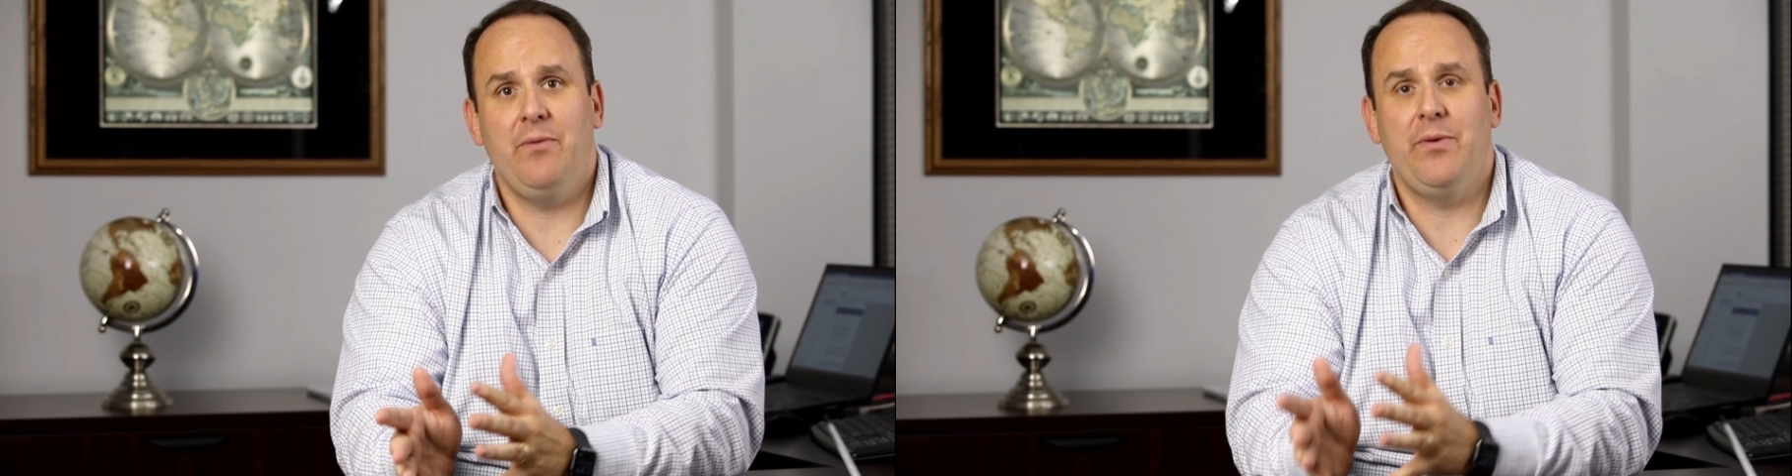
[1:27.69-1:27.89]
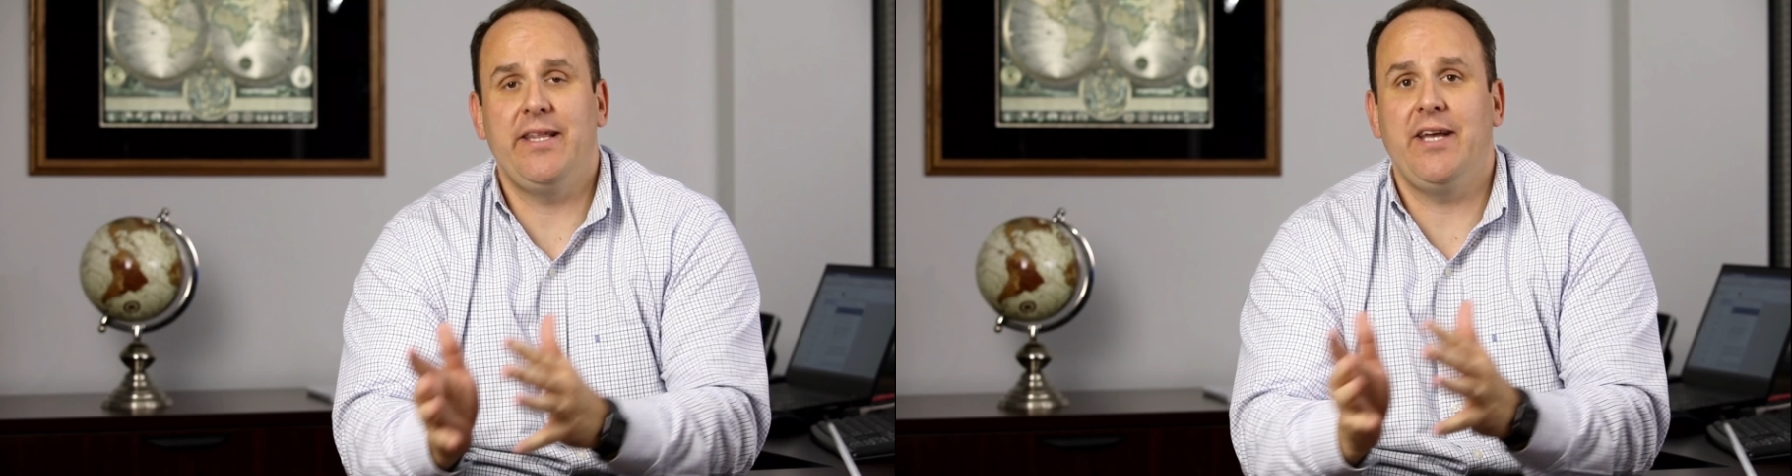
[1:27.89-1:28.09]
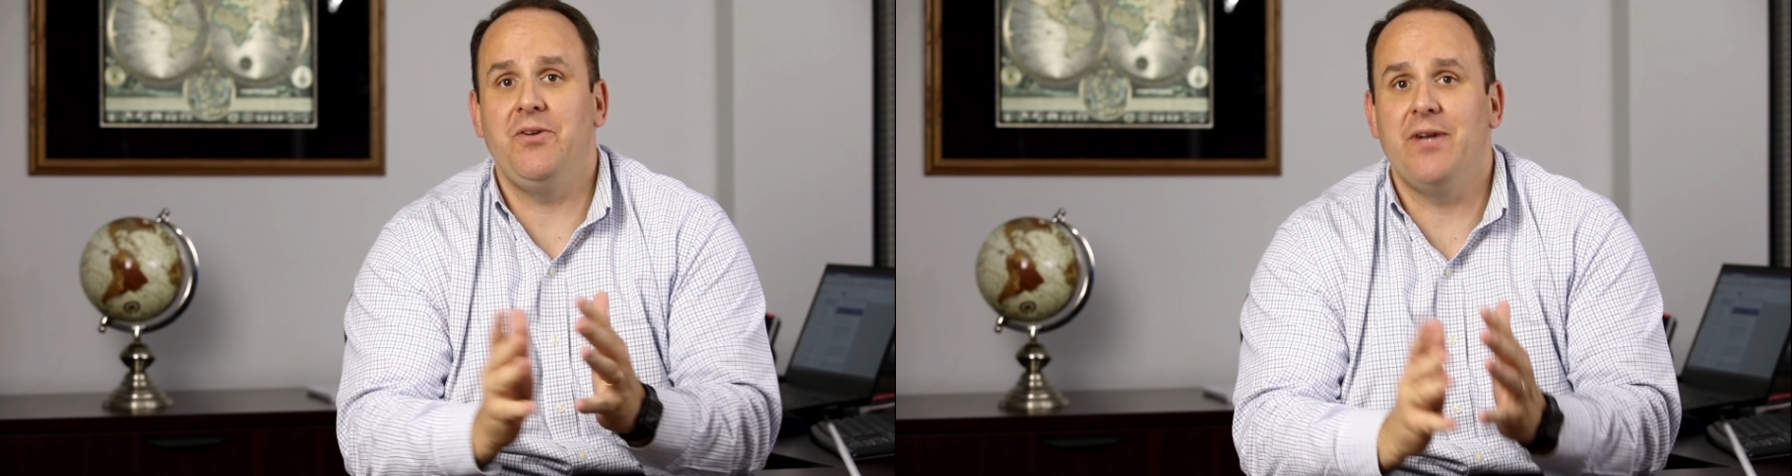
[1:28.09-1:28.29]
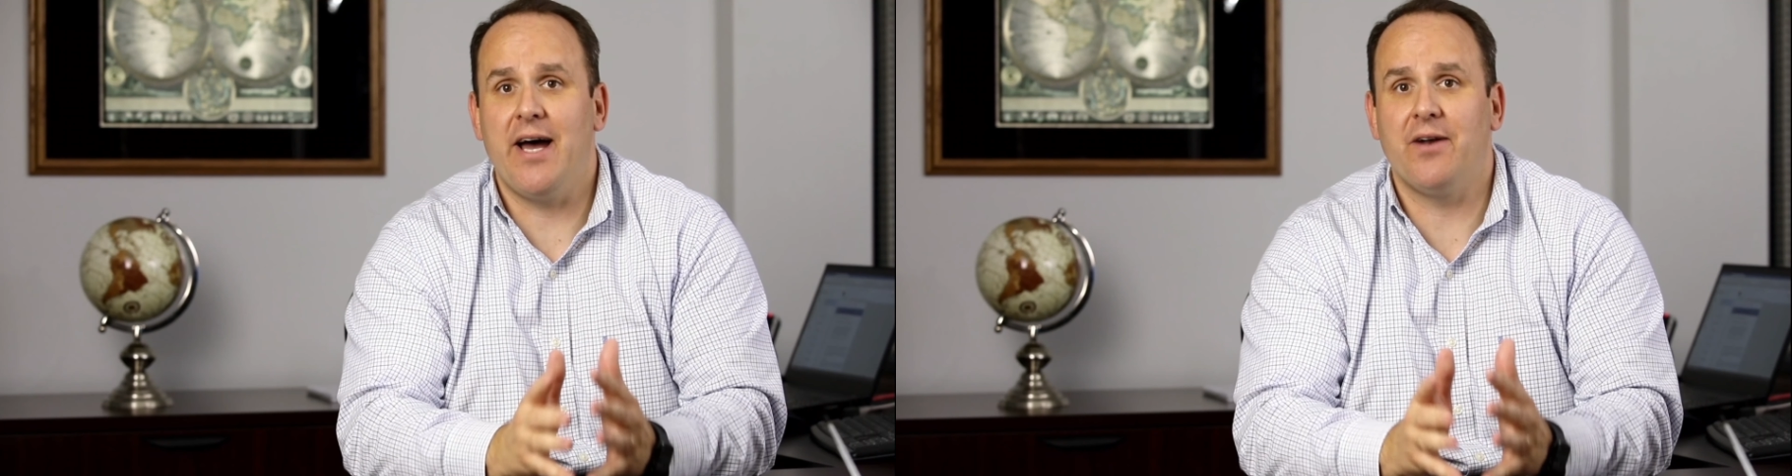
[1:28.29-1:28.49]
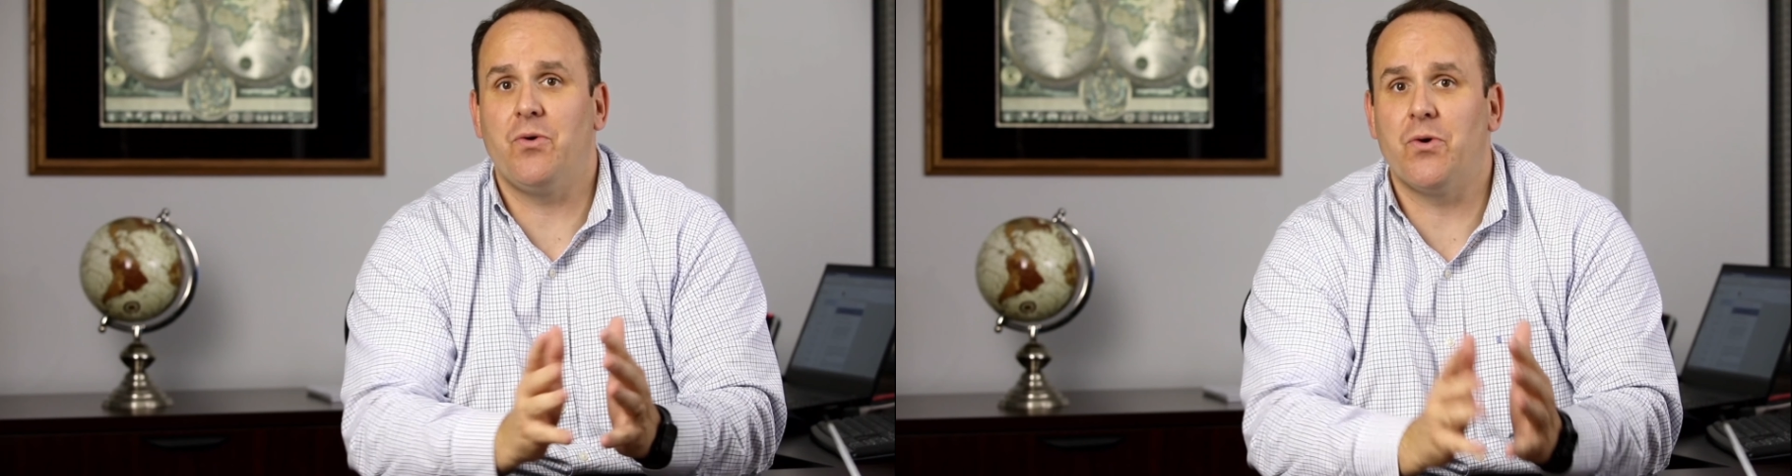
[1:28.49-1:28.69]
And when they do
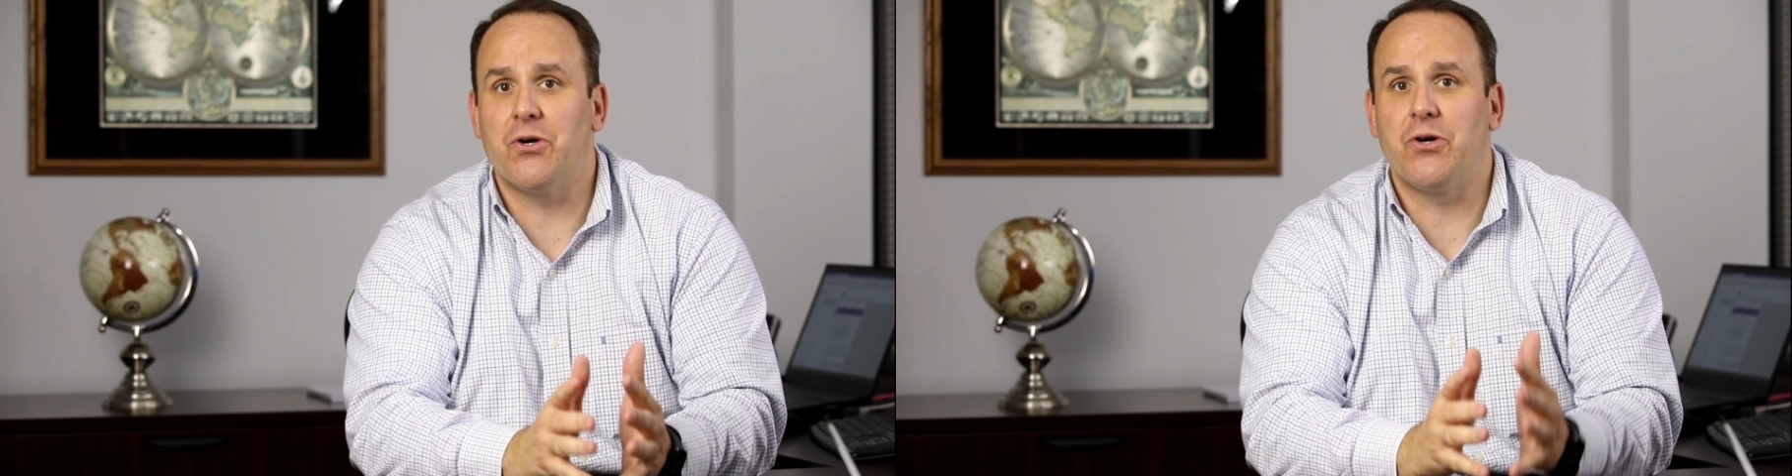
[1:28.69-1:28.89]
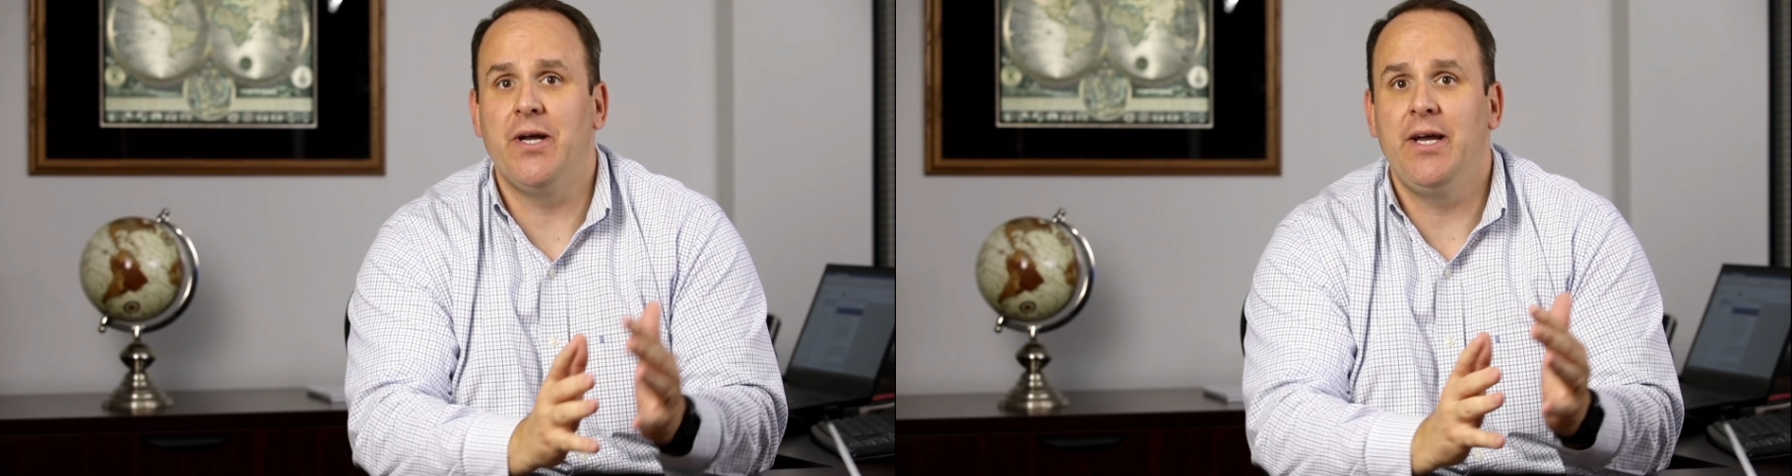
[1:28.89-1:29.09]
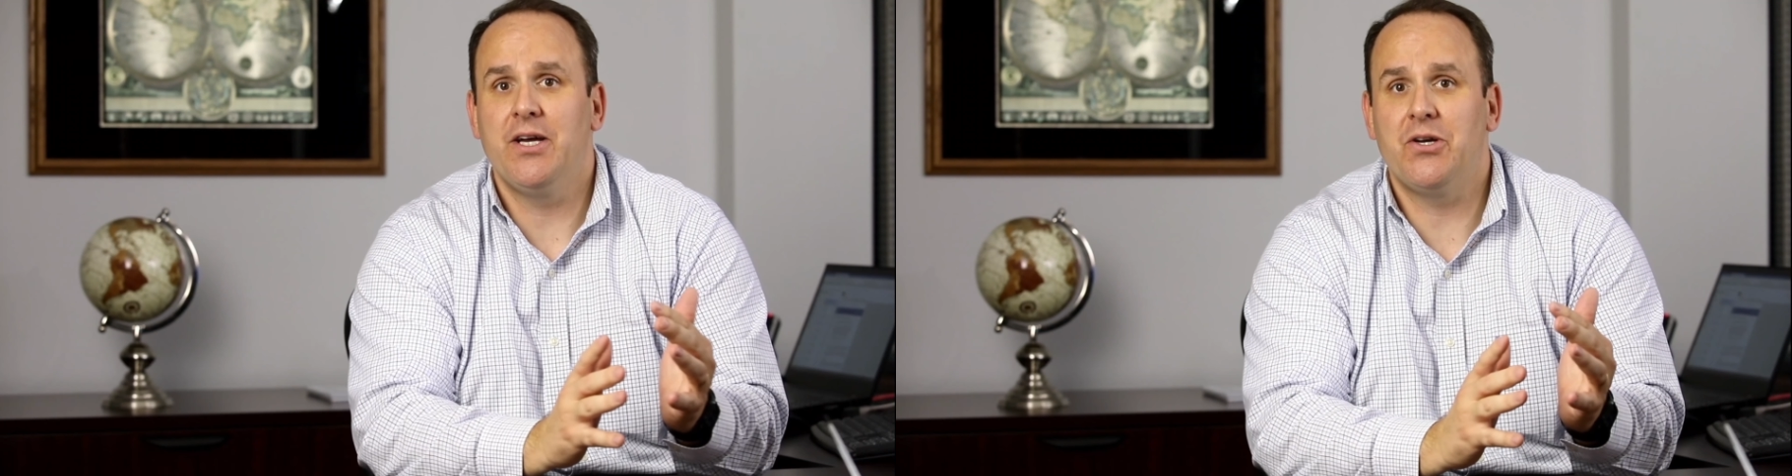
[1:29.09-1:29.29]
not order